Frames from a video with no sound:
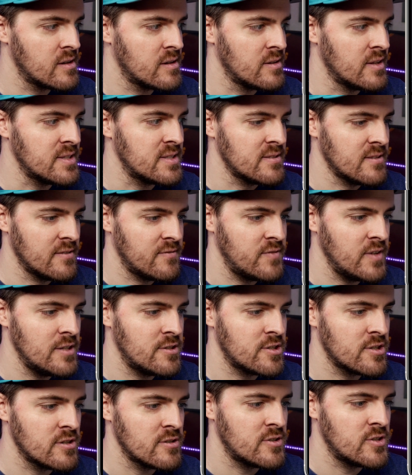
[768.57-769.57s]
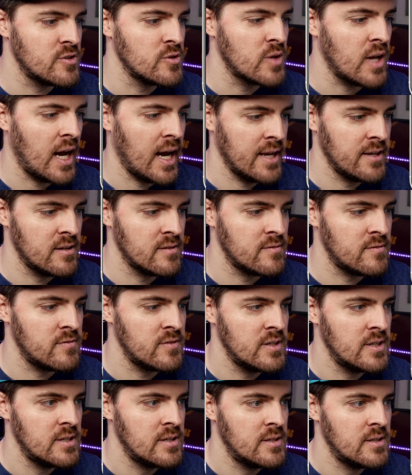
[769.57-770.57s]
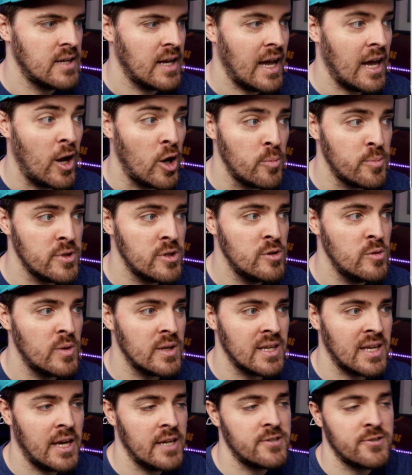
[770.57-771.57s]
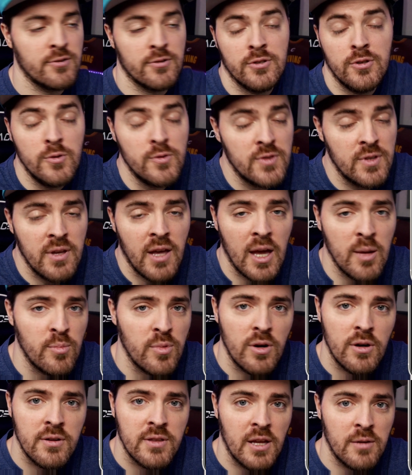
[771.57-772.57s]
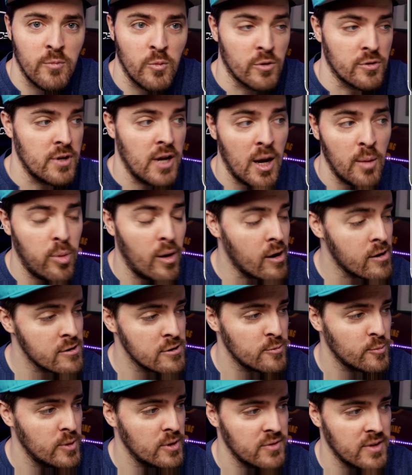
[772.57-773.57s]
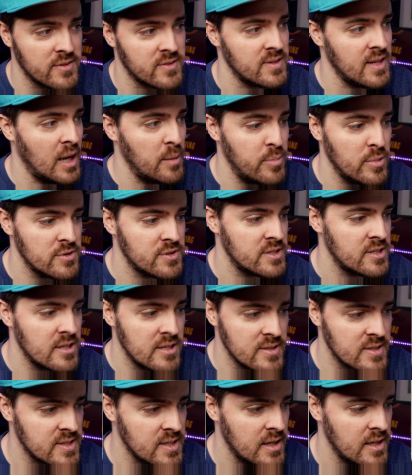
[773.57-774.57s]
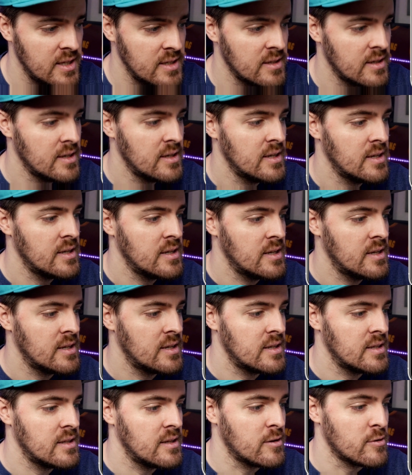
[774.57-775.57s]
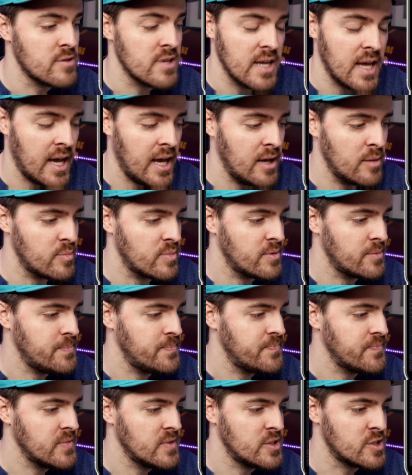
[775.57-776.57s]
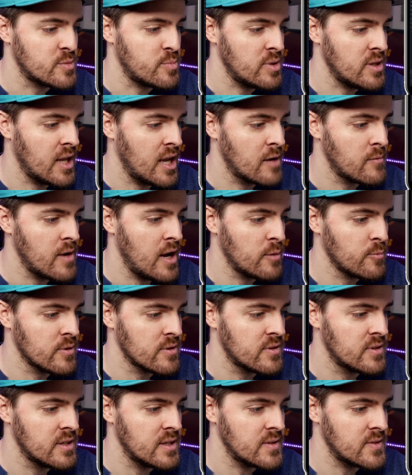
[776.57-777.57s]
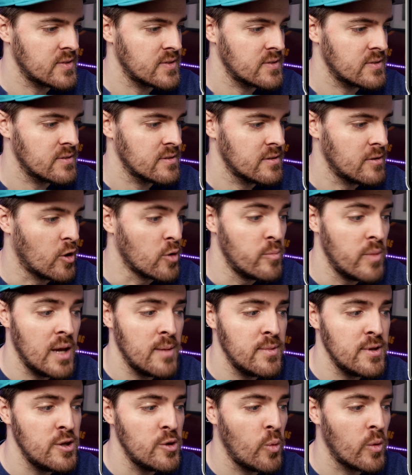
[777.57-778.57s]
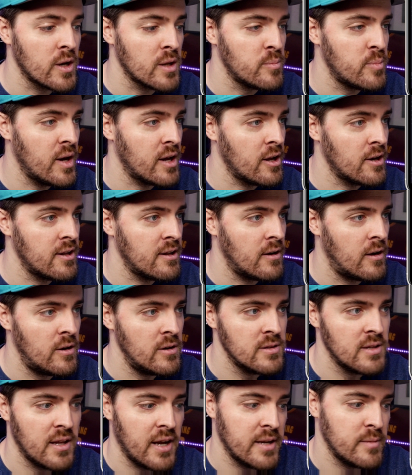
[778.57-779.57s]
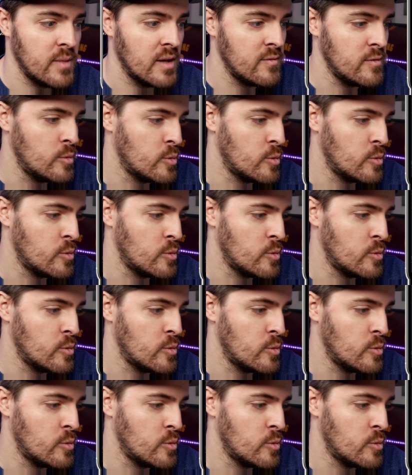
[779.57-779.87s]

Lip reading: a feature to kind of help you in case you're using a book that we're not partnered with, that's not built into the site or the app. Just play around with this. Or maybe you want to bet on an alt line. Maybe you want to